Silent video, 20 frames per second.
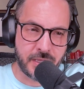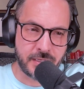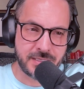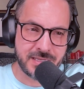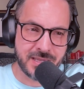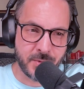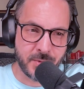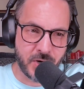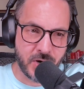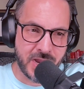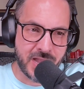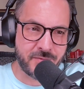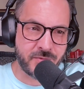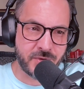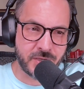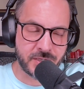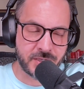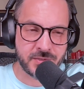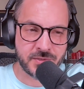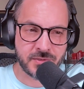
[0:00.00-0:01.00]

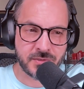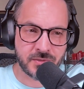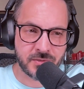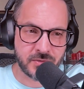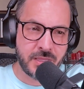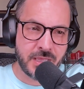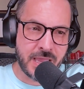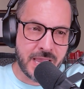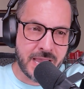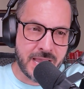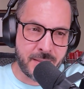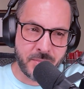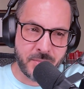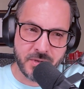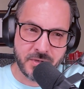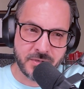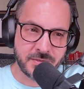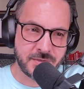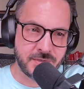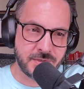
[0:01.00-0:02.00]
demographics that
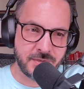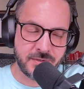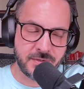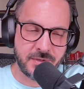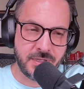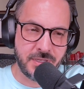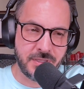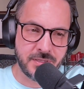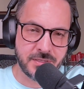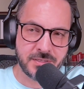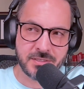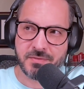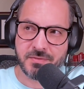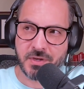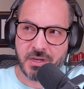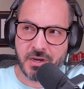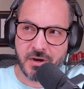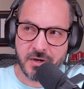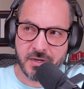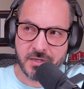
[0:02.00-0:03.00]
happens in the
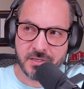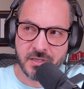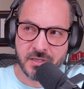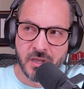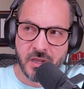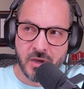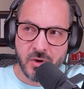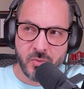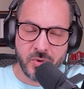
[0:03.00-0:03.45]
civic areas.